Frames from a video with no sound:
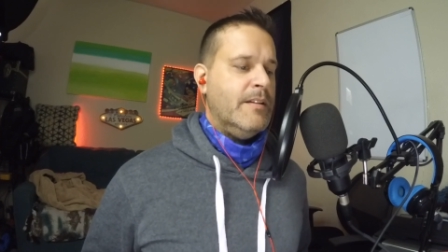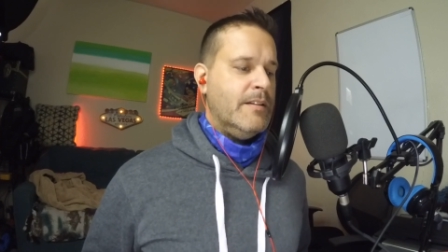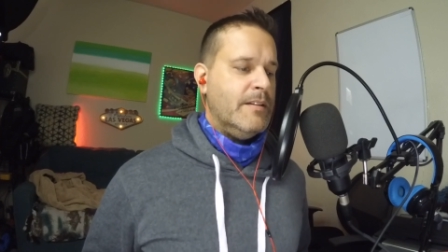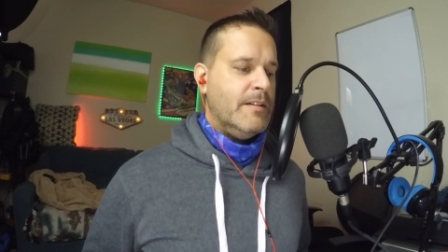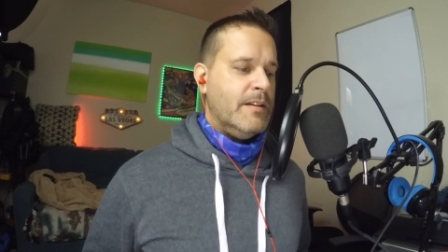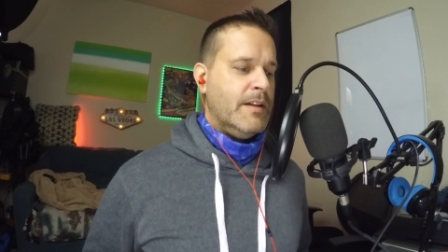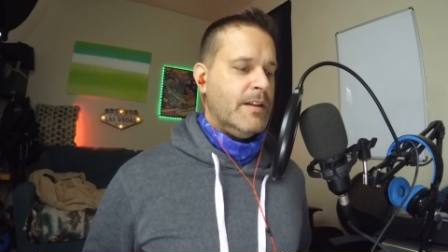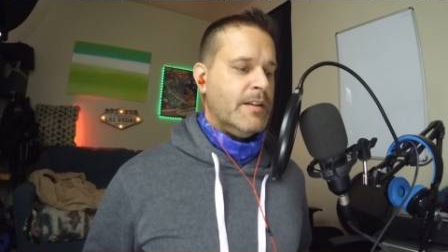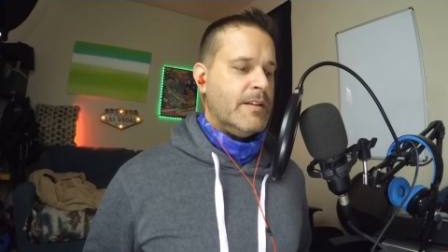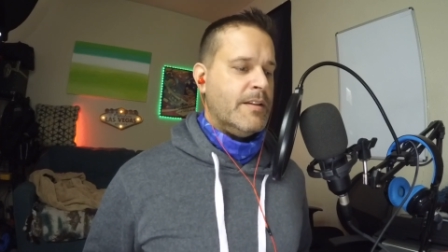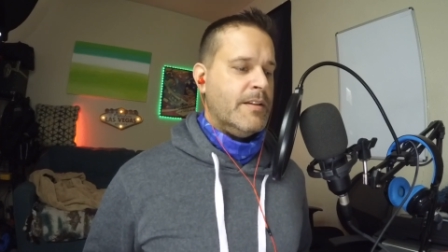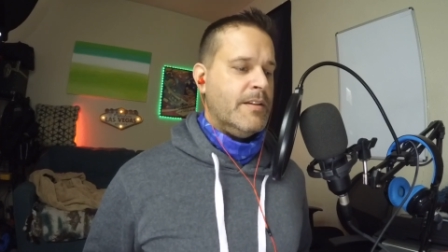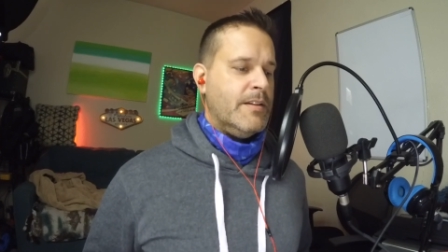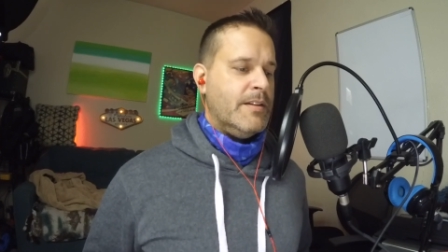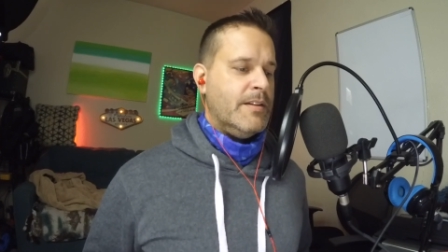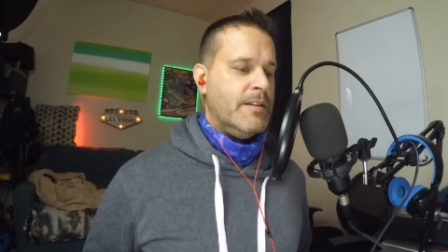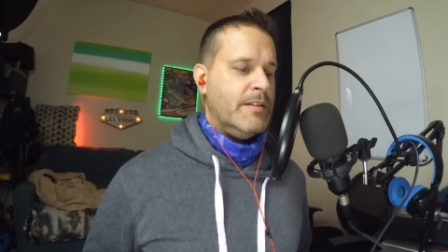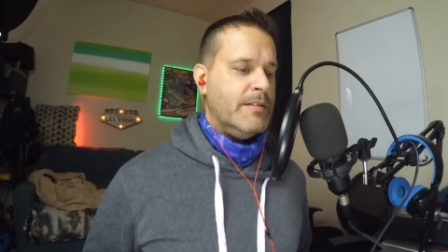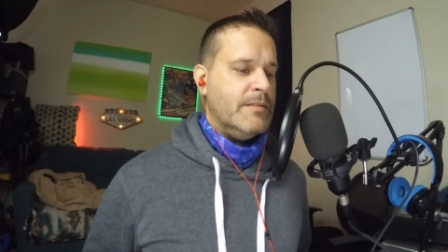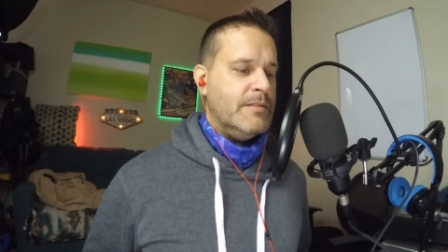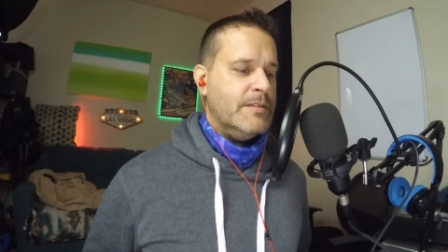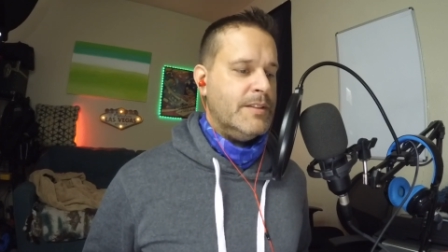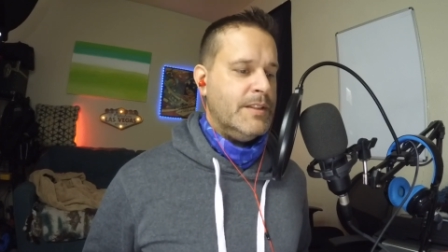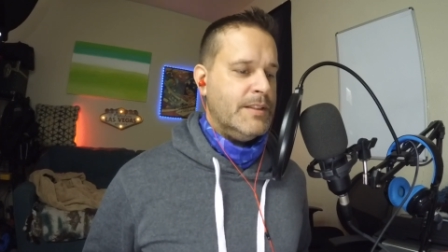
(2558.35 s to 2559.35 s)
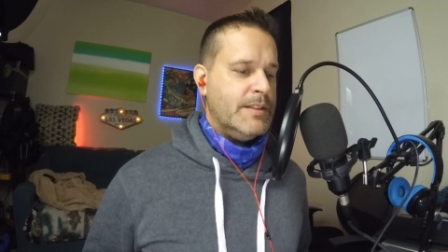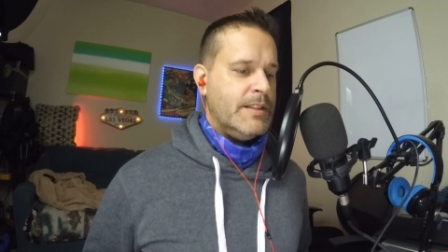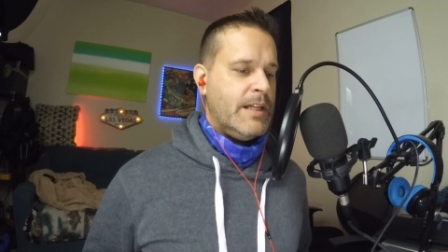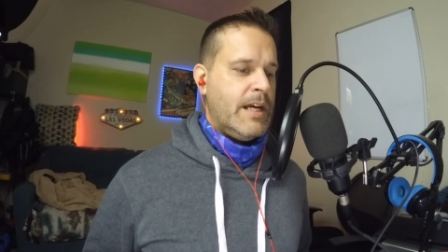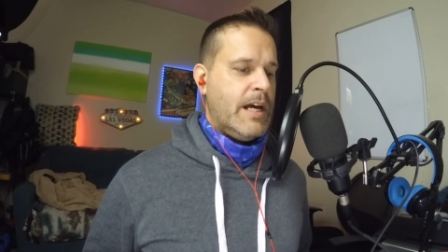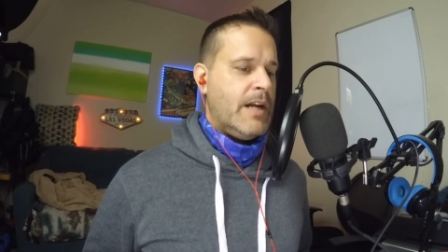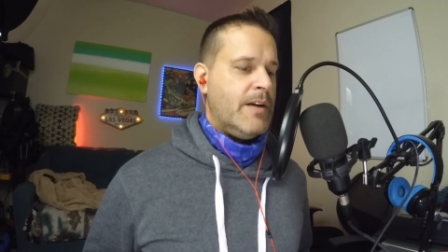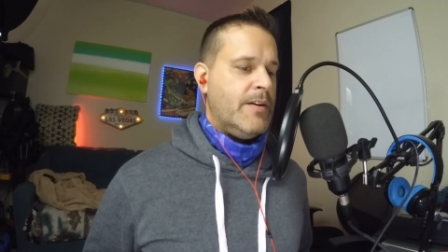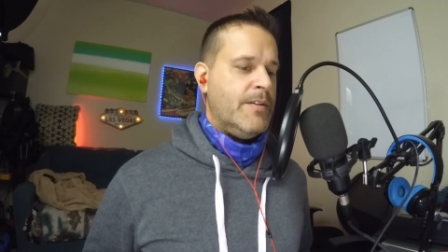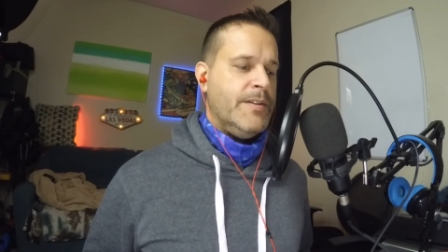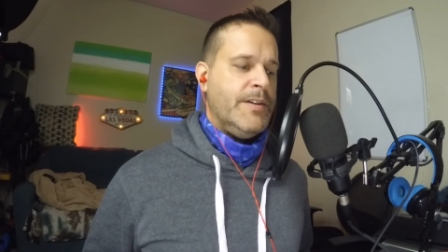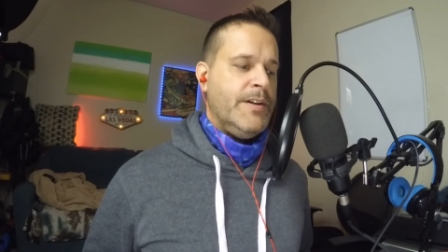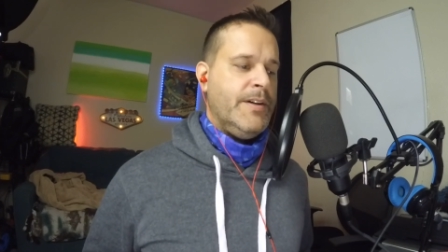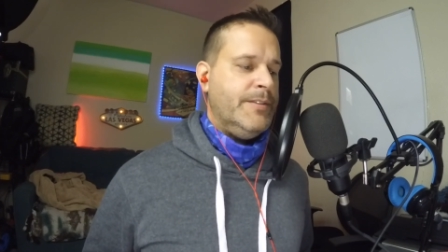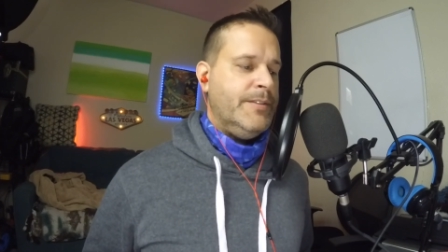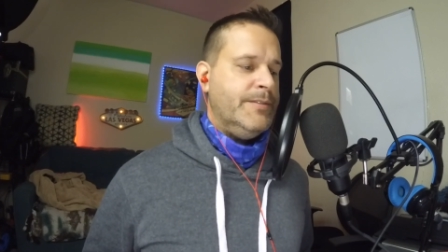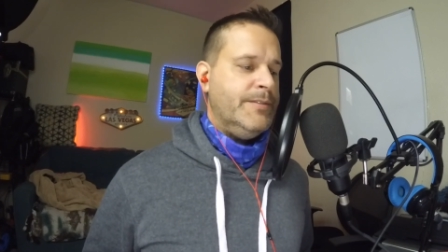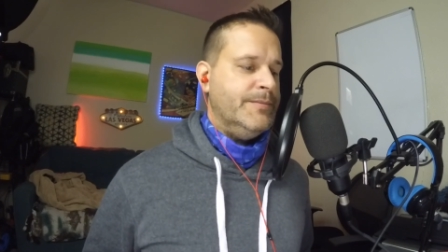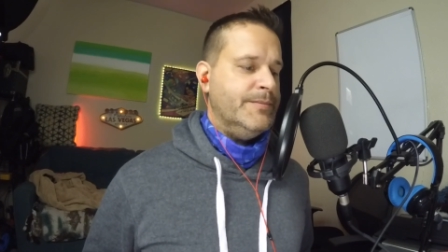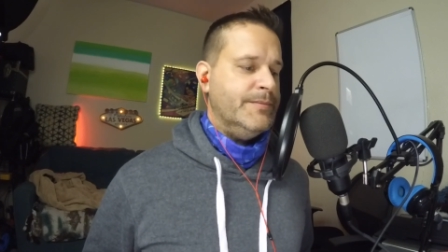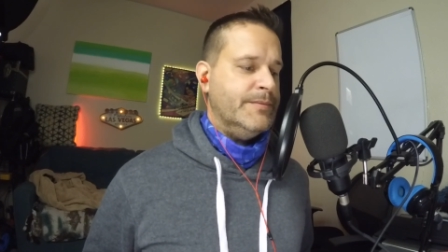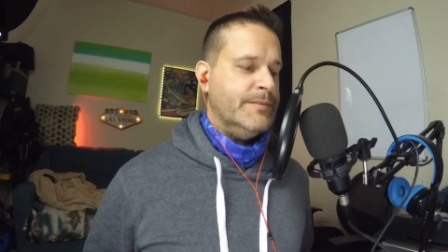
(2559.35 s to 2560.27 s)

into the system. I don't know.